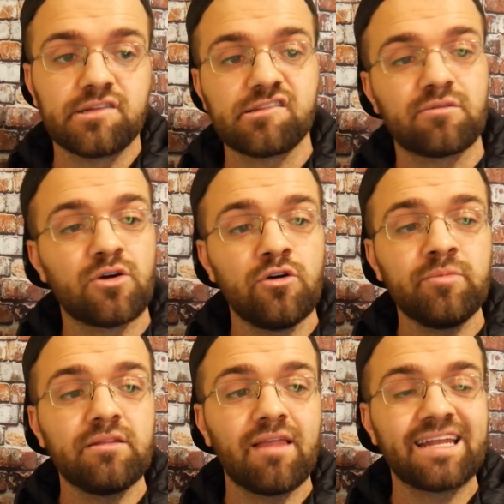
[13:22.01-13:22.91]
So
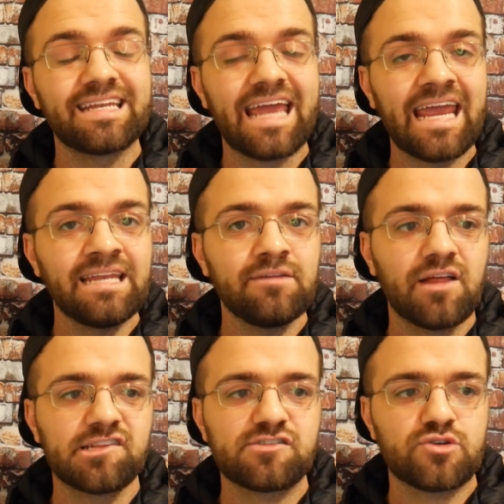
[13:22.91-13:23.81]
Colby landed 80
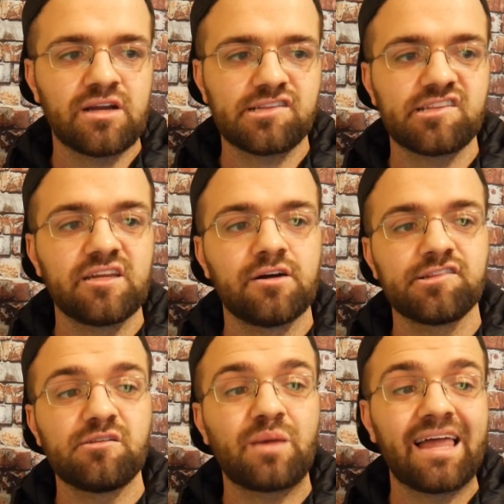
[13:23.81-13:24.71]
less strikes, and he
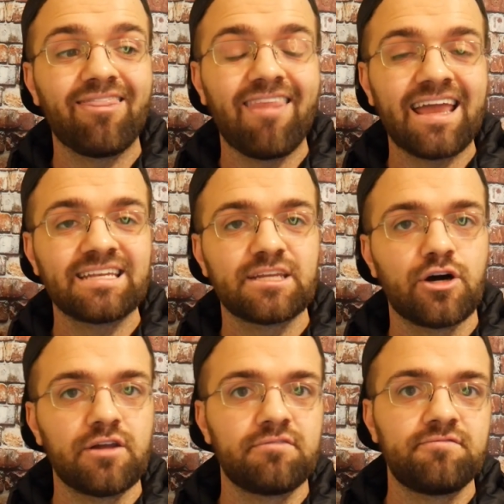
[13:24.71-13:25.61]
also got landed
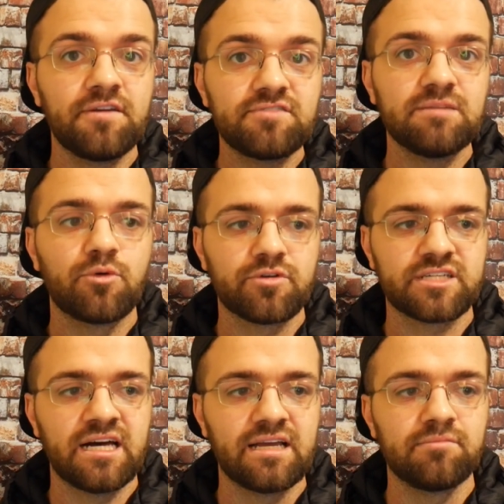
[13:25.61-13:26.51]
on 50 more
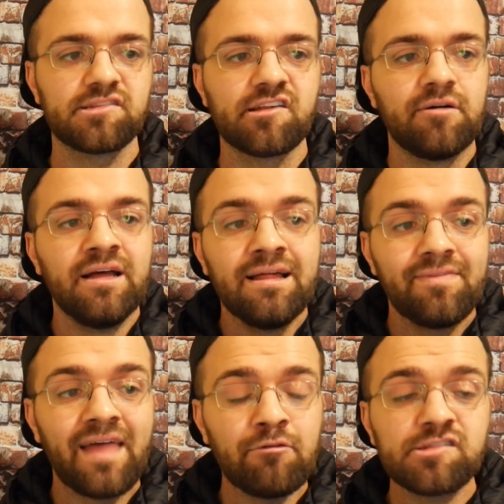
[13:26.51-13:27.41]
times. So
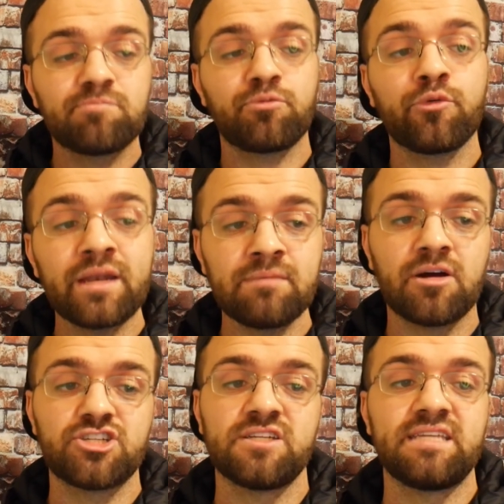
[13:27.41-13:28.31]
that was pretty
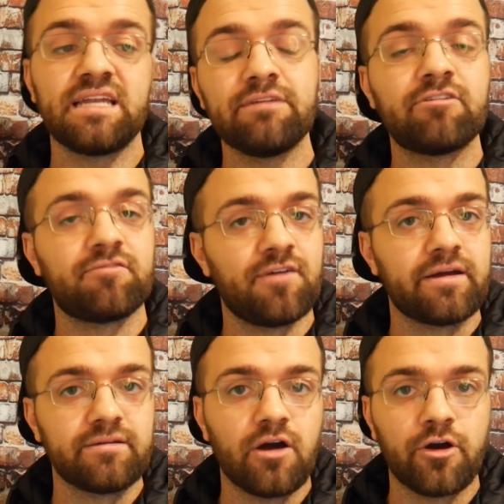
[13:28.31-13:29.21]
much a dead even
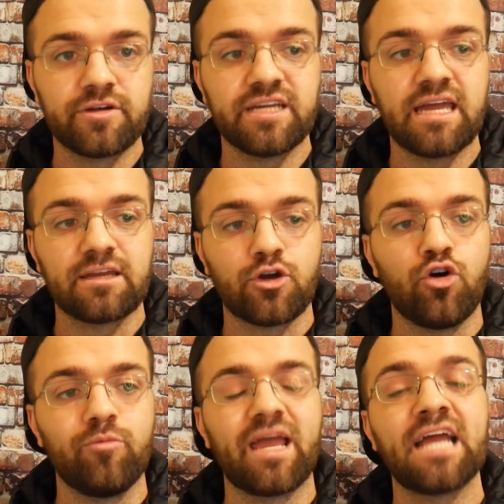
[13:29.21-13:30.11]
fight, RDA and
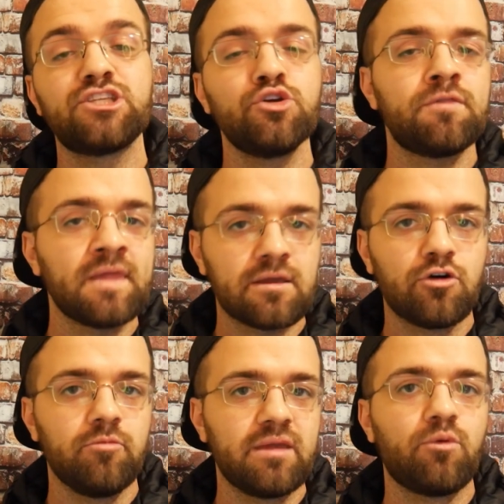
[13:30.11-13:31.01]
Colby. I do think
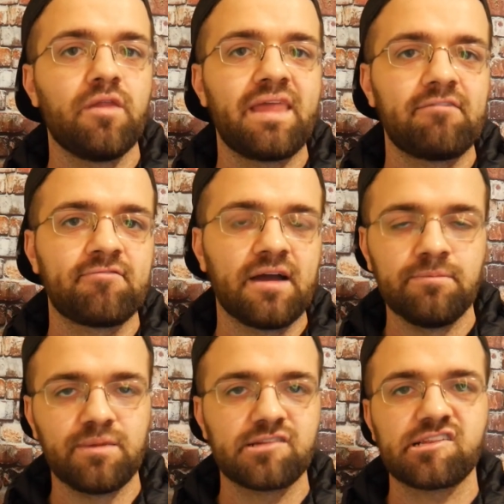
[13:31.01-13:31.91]
Colby won that
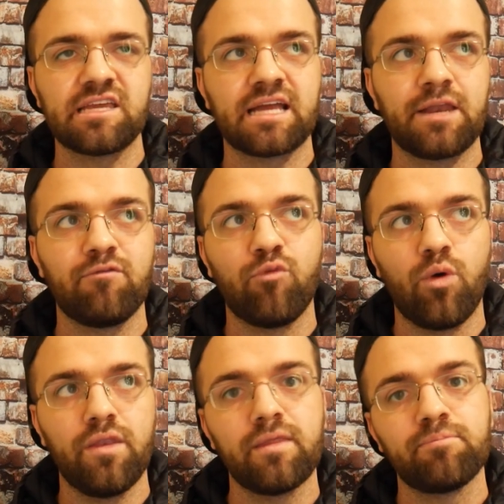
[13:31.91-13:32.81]
fight because he kind of
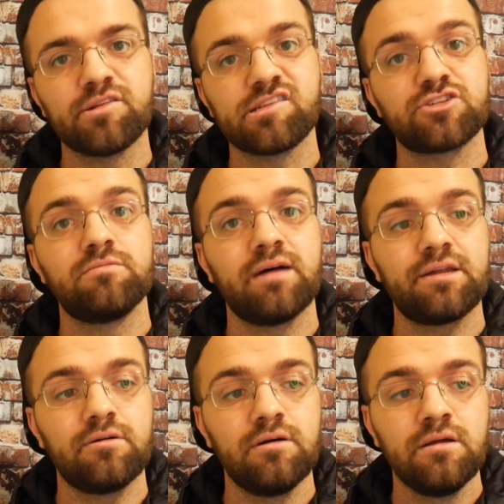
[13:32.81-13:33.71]
won the position
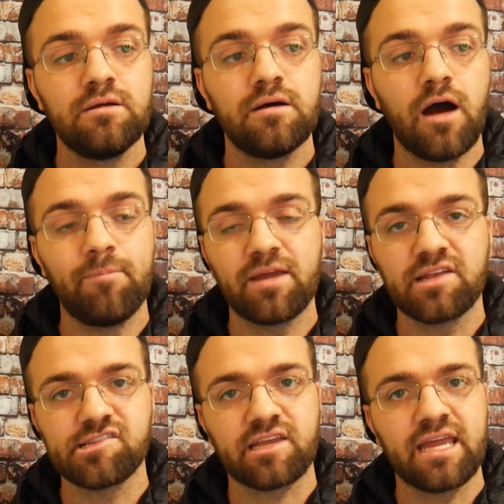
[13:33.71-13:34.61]
battle up
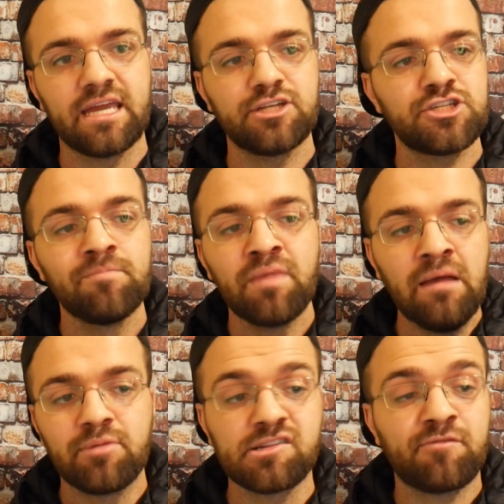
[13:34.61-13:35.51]
against the cage.
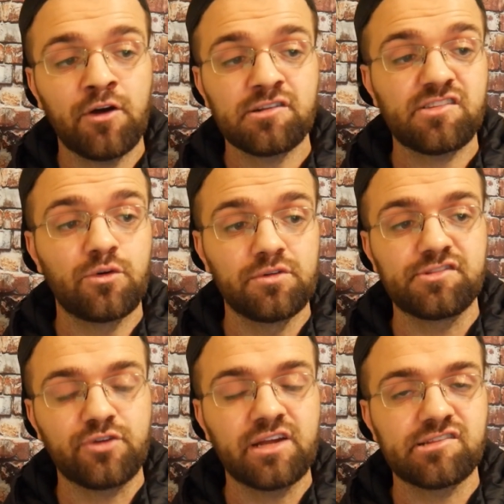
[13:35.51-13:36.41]
But as far as total
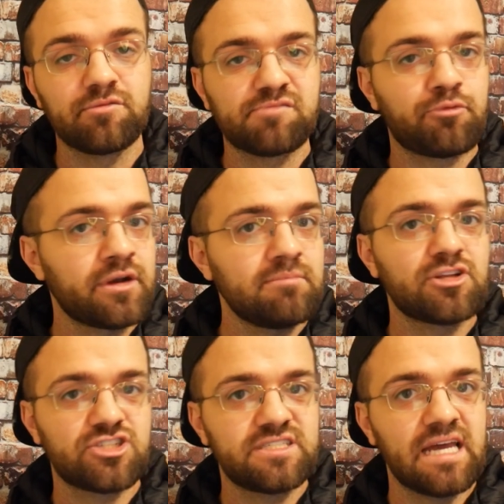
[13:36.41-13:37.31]
strikes, it was pretty
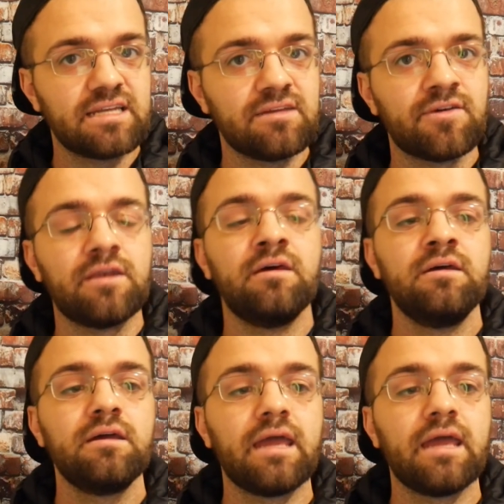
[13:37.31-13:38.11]
much dead even.